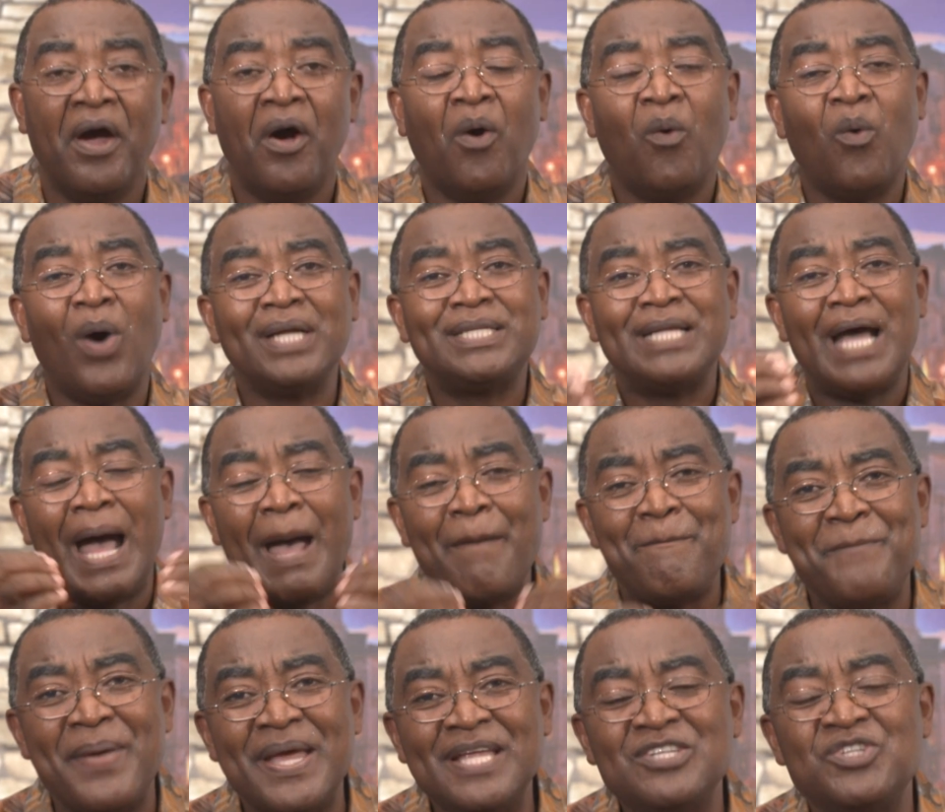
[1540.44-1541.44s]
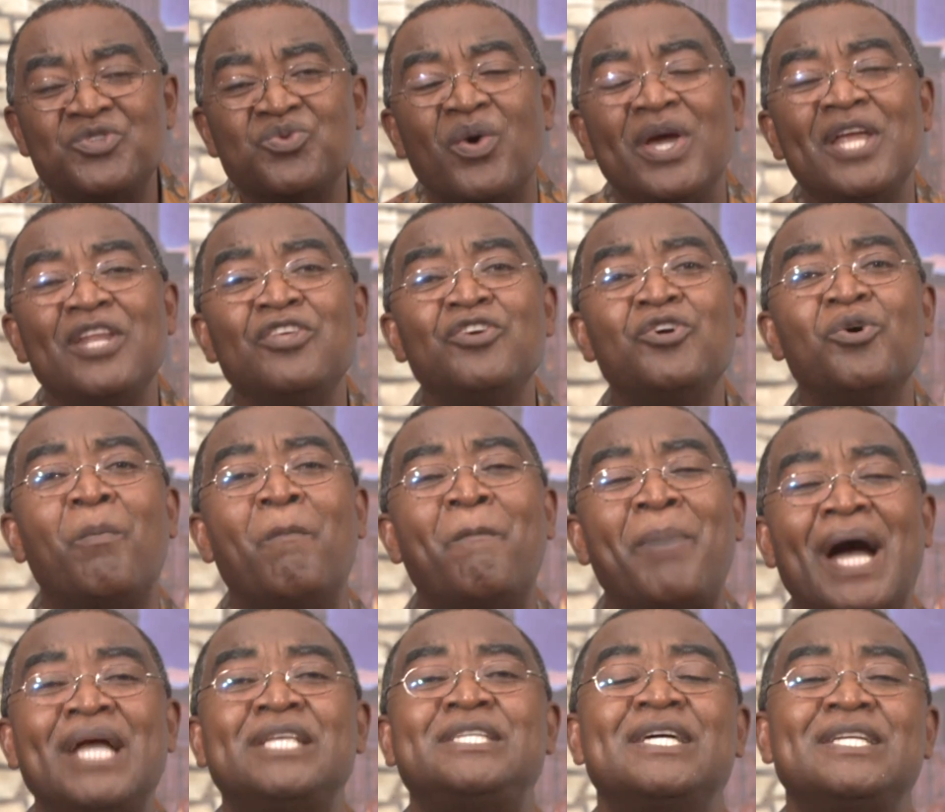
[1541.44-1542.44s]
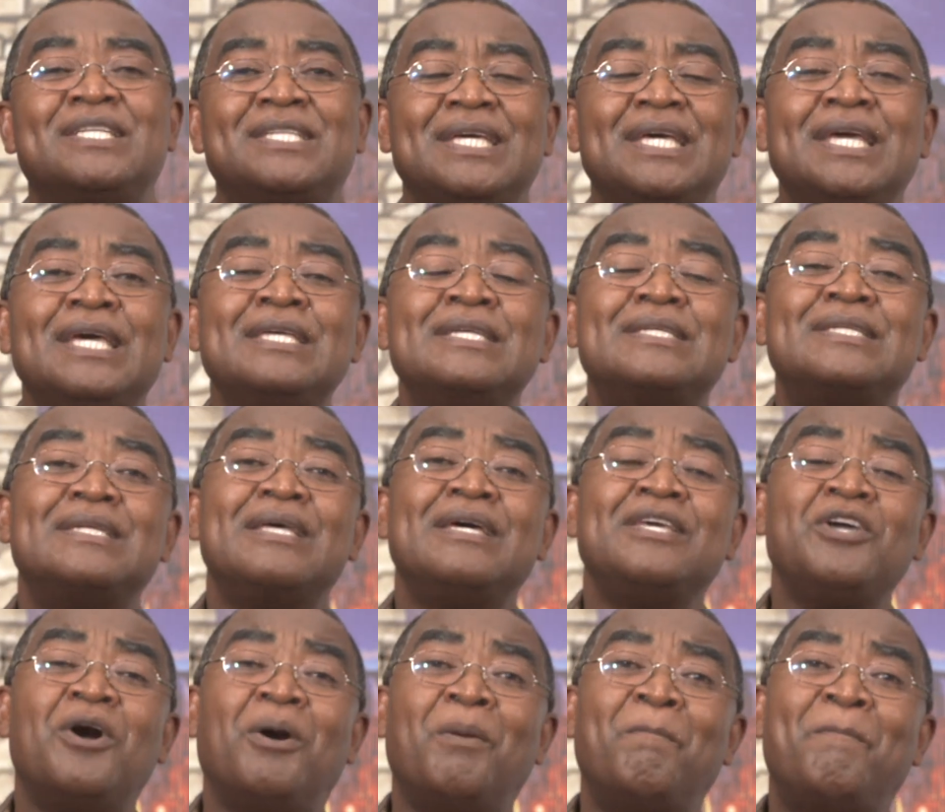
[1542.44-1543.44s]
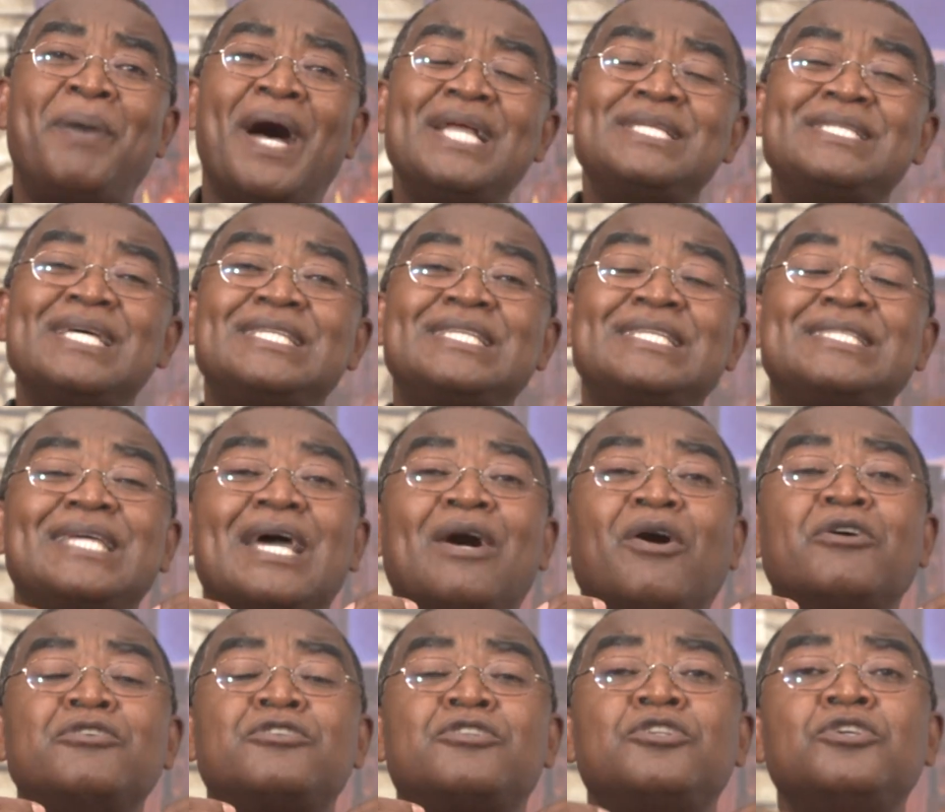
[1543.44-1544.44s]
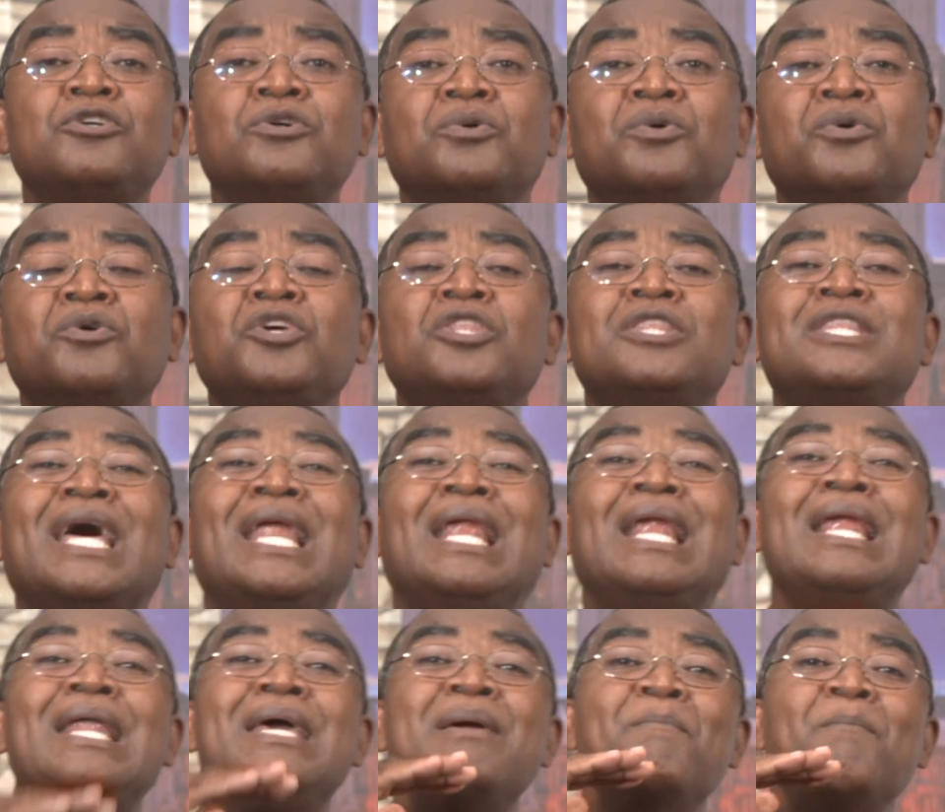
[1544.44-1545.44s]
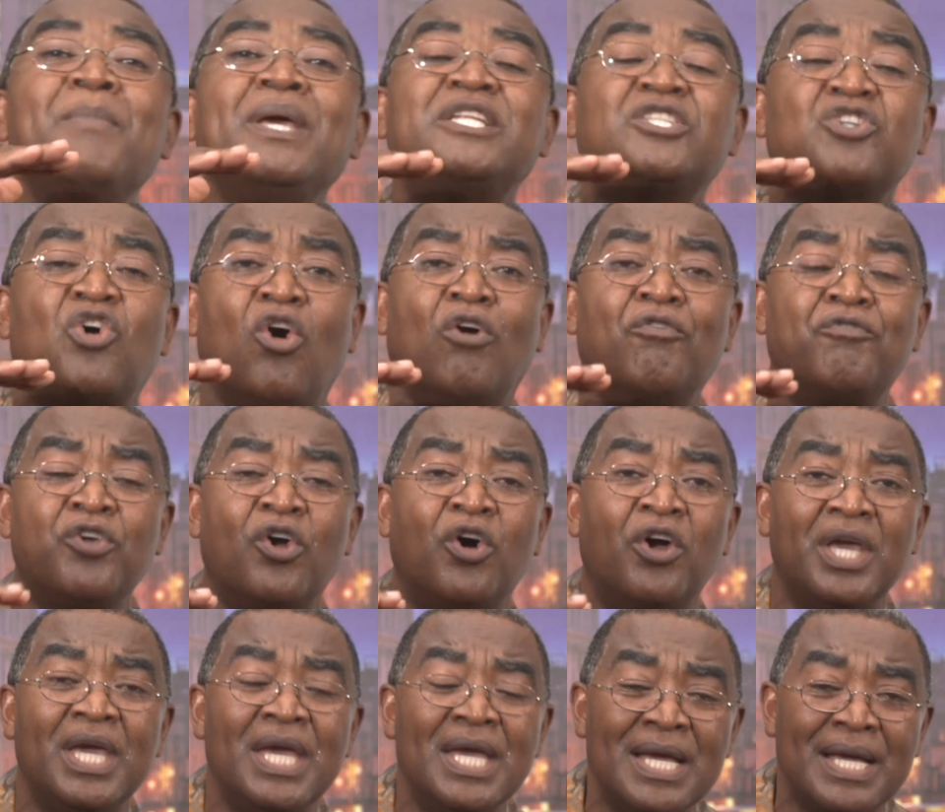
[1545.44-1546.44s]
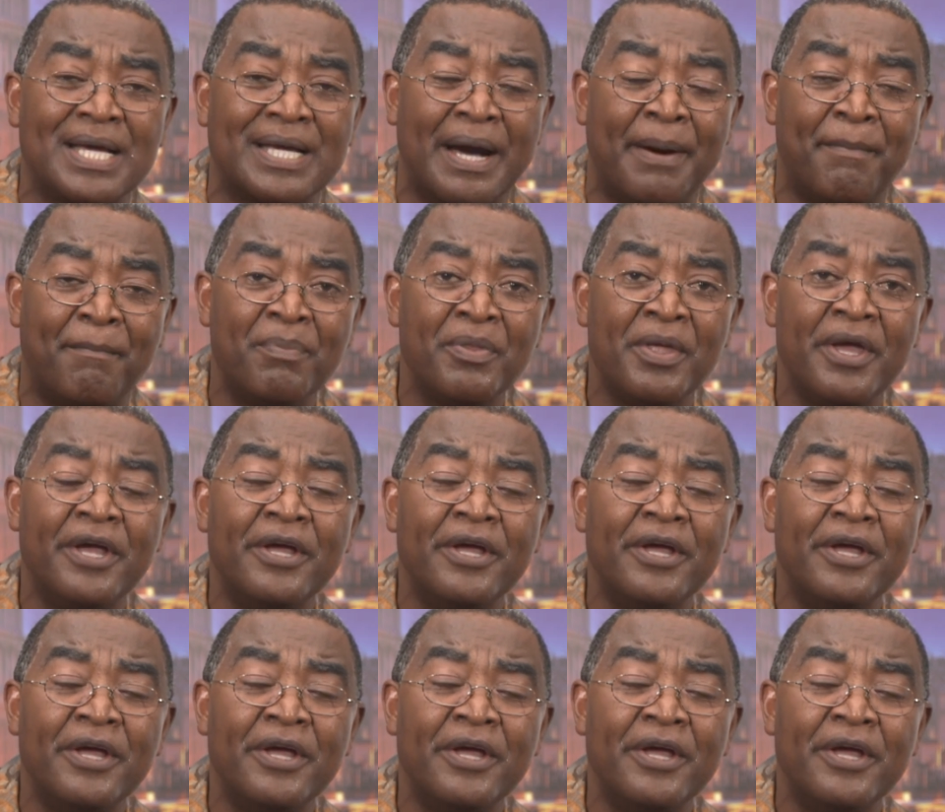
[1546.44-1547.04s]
What happens when you budget is your budget tells you the limit of your income